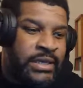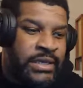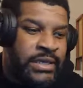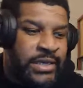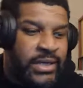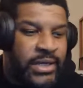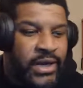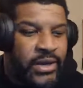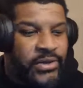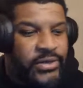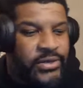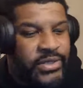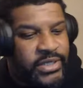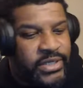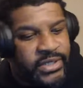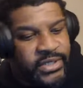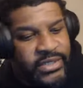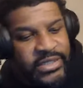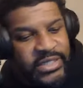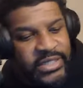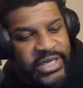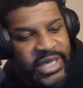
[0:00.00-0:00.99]

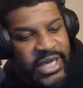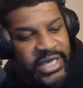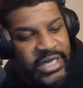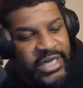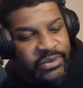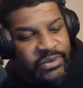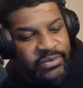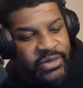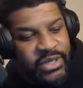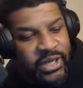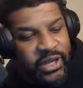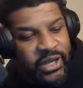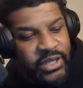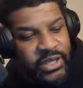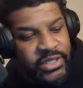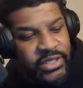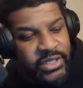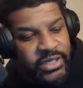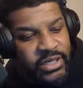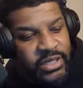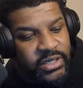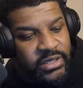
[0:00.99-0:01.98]
it's sad that we
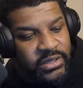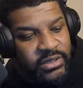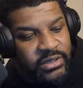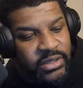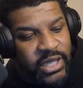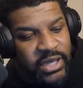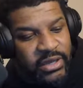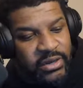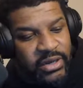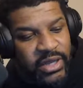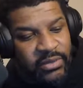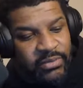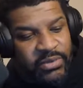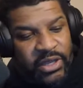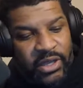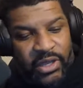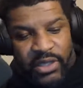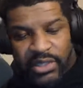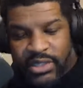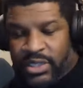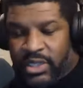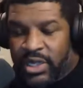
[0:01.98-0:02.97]
lost that we
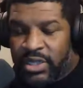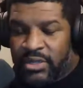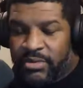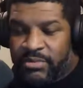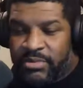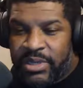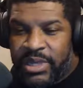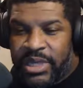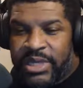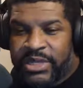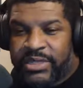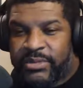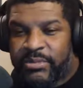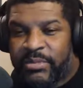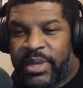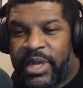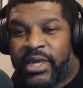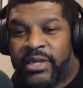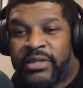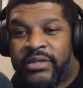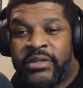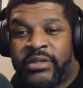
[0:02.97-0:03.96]
lost another place,
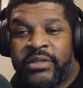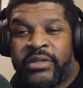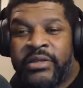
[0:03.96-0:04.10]
man.